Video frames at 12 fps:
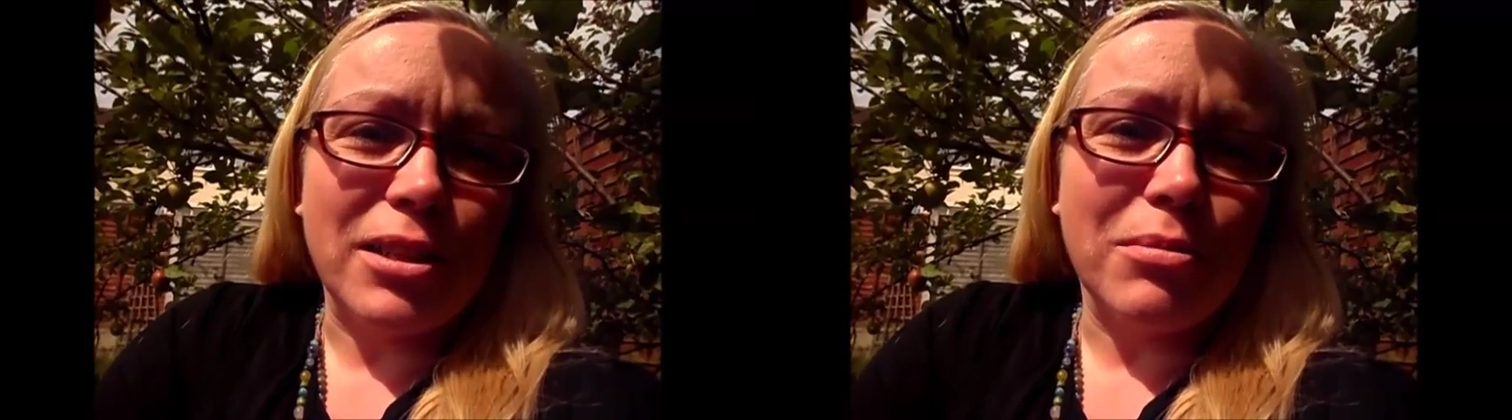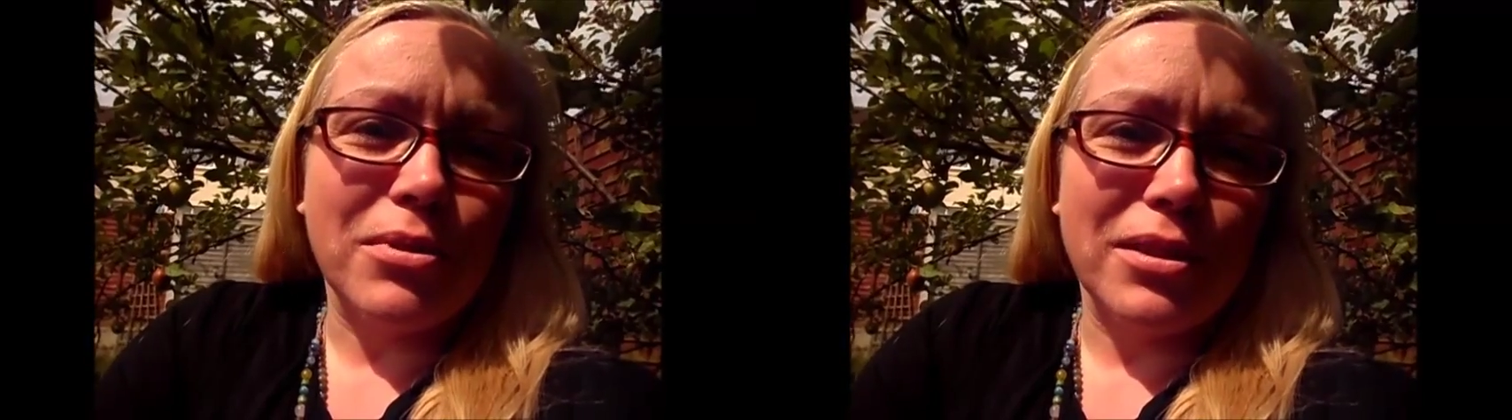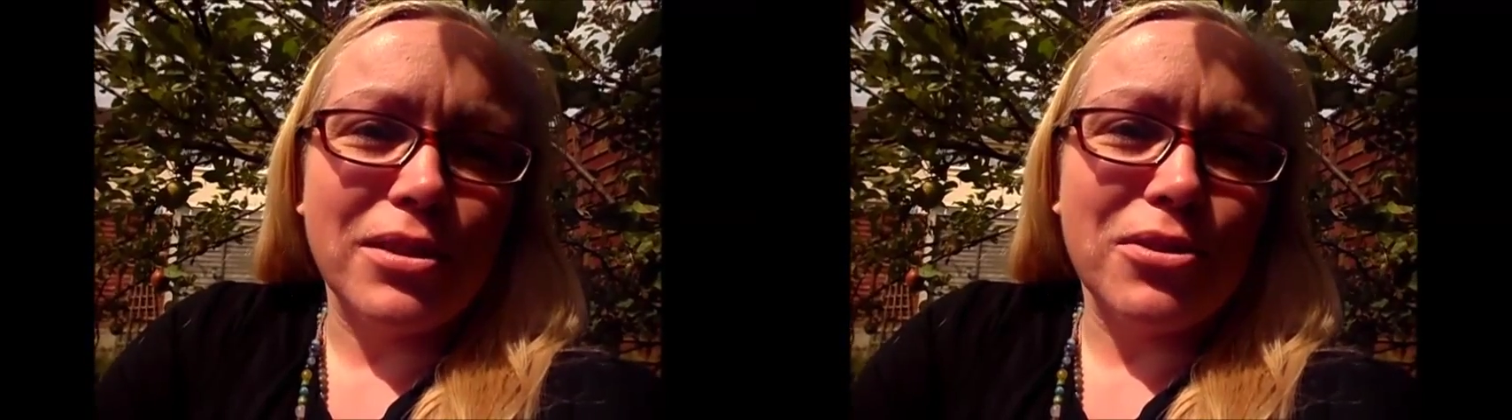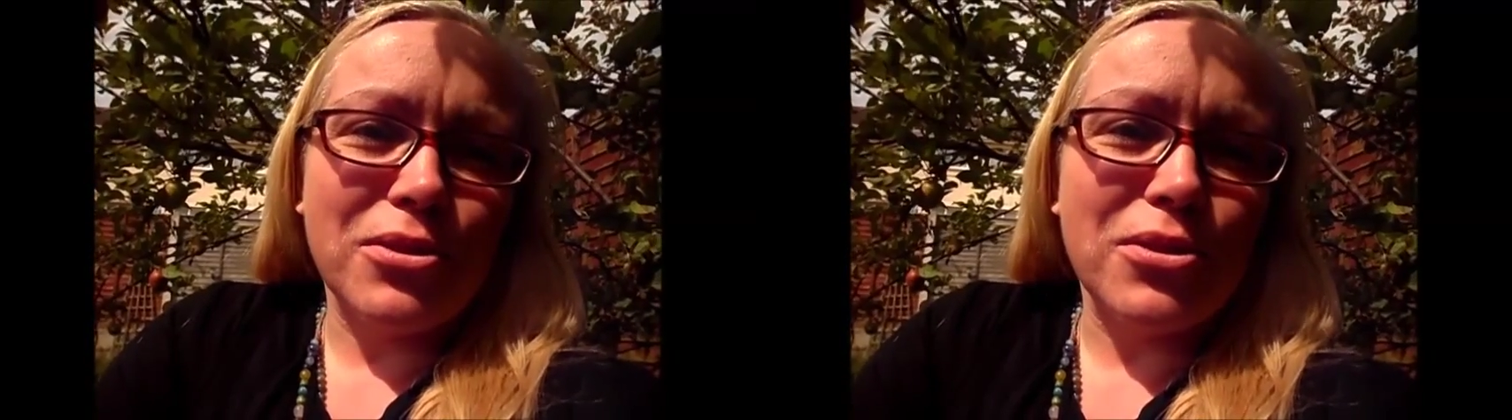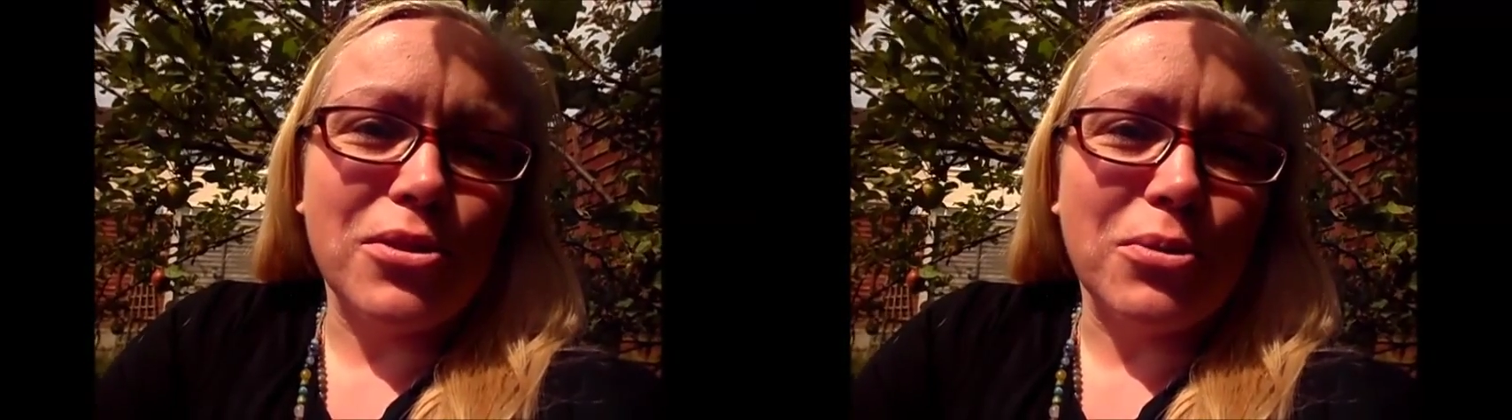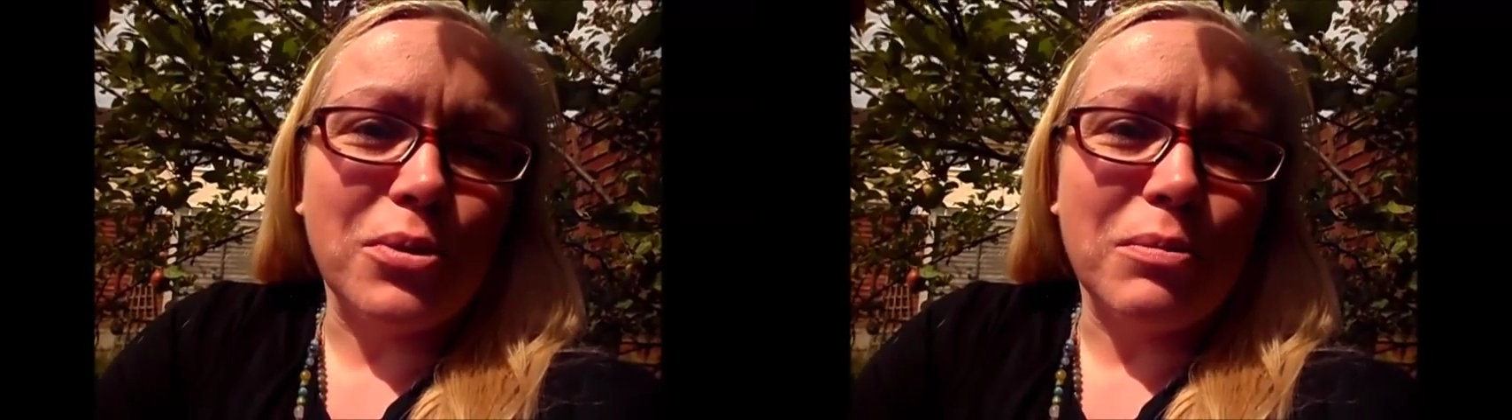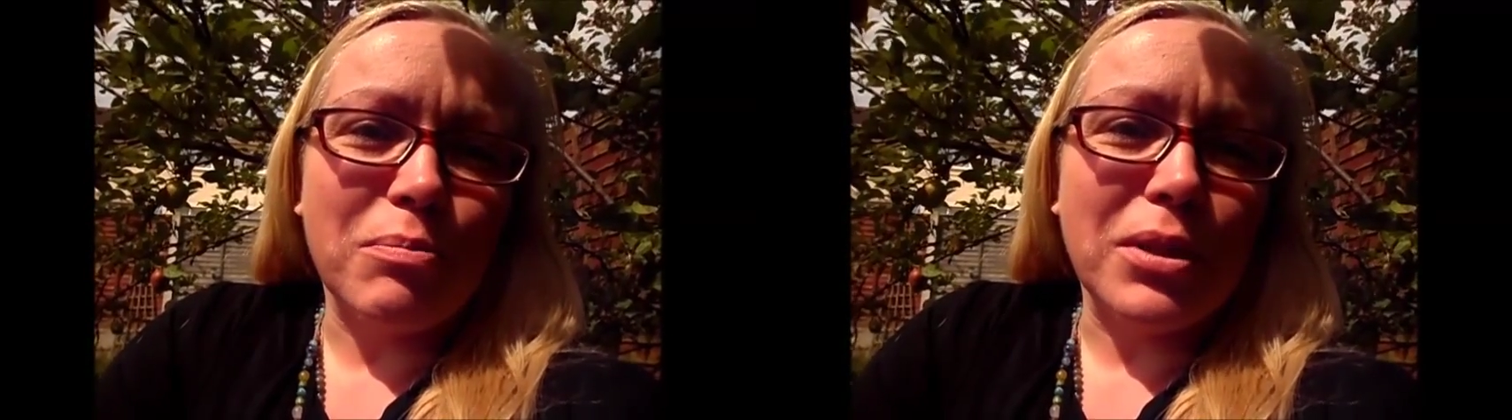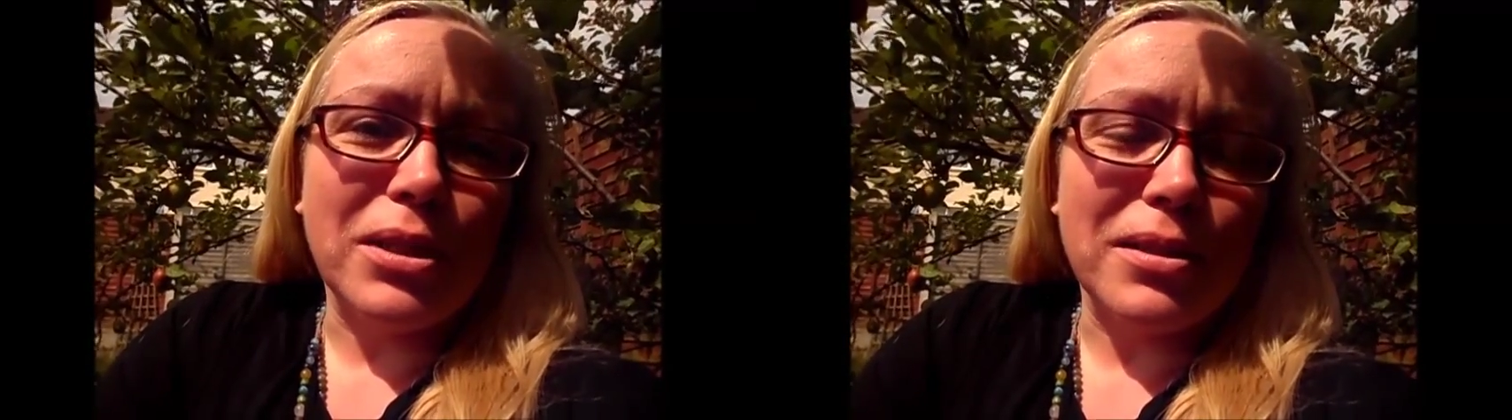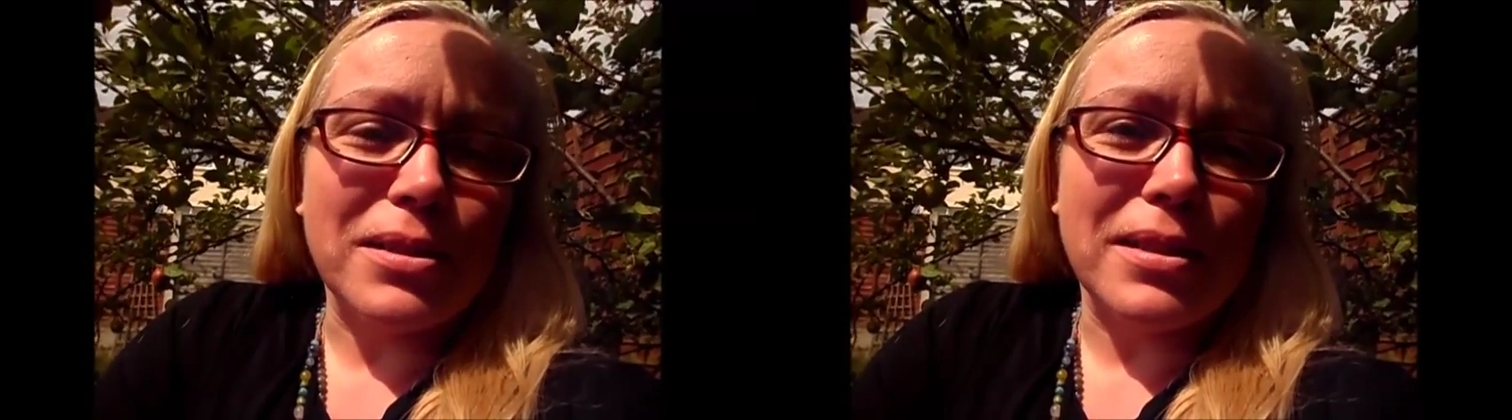but they just do it because